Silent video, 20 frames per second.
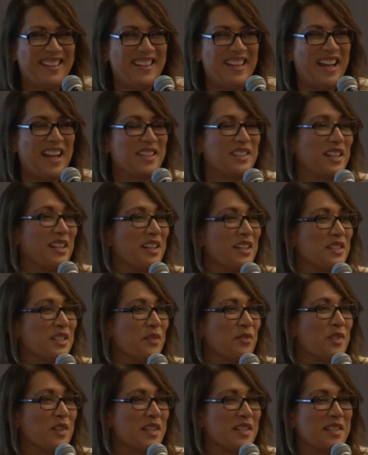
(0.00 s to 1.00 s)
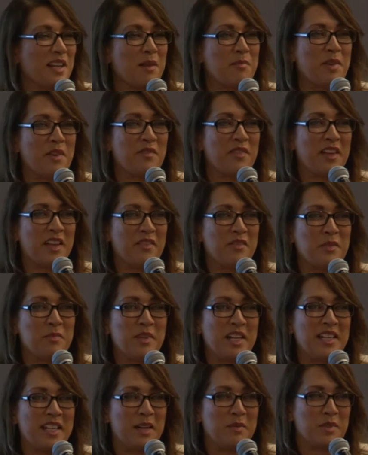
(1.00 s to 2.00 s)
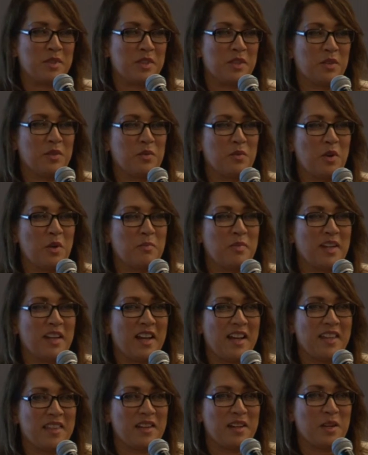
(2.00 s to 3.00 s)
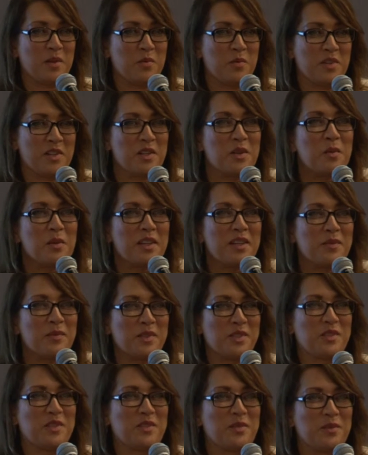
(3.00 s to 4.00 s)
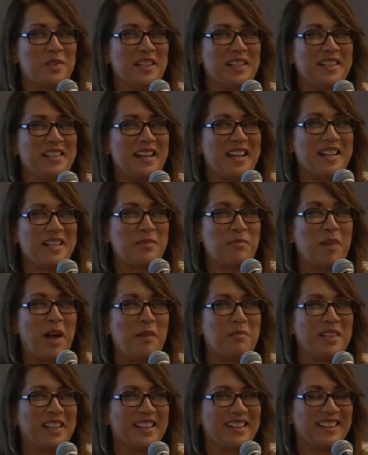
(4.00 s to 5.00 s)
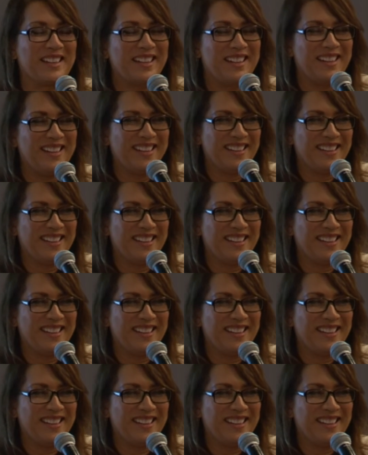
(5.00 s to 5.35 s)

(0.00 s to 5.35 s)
I said it's the first time I've ever been able to grope a guy that I work with, which is really nice, publicly.